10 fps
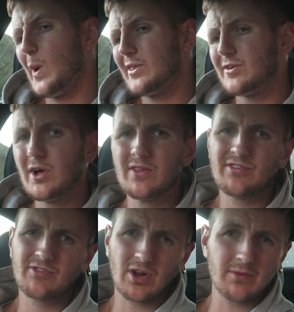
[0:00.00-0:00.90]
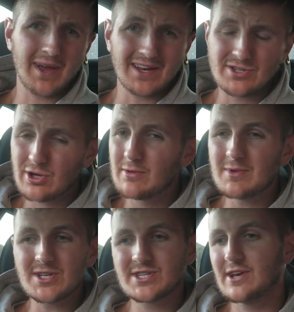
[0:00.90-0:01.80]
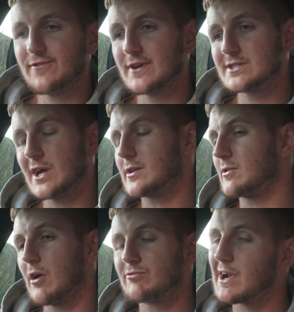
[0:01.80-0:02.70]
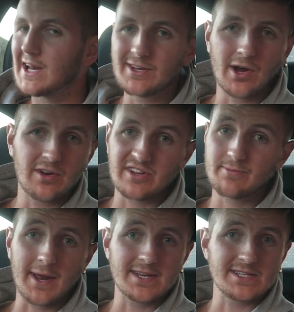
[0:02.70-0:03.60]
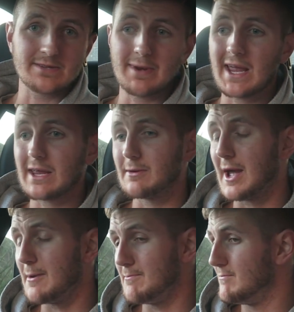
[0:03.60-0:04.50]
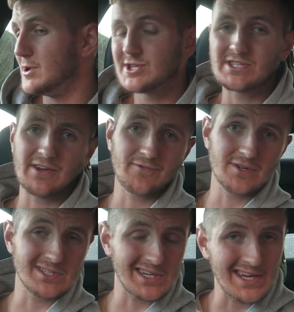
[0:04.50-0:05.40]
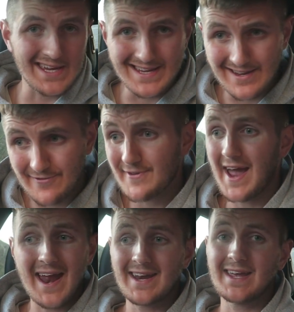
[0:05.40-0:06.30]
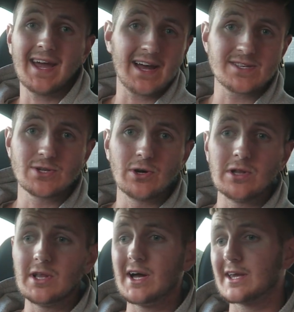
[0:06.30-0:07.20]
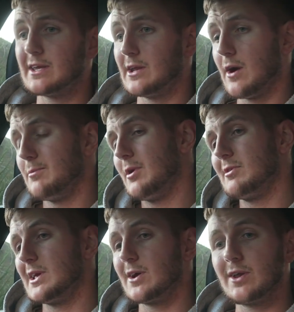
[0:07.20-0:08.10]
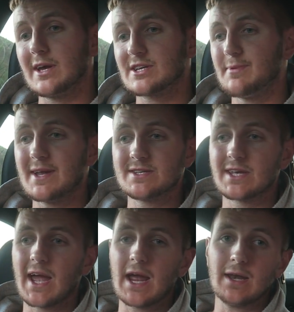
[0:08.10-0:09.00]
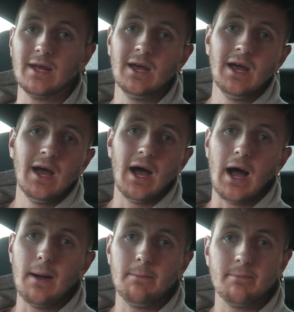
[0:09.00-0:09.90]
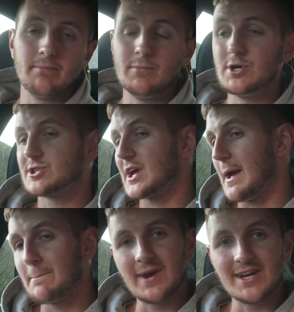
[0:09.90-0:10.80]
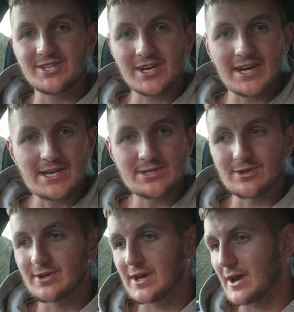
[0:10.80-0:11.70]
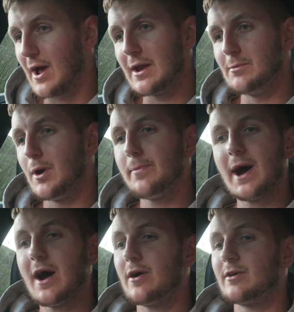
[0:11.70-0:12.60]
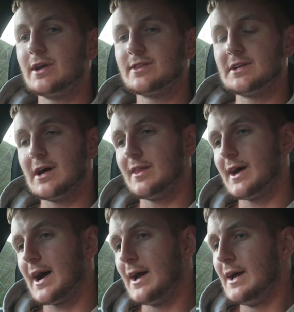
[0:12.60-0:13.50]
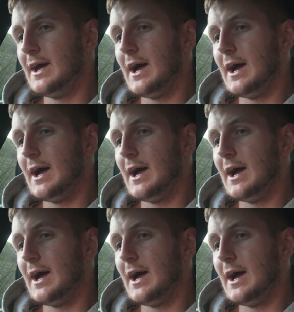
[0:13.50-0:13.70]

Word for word: whether or not this is going to make too much difference, I really don't expect it to make much difference, if any at all. Like, you know, I'm not really going to expect to gain much MPGs or, you know, any more power or anything like that.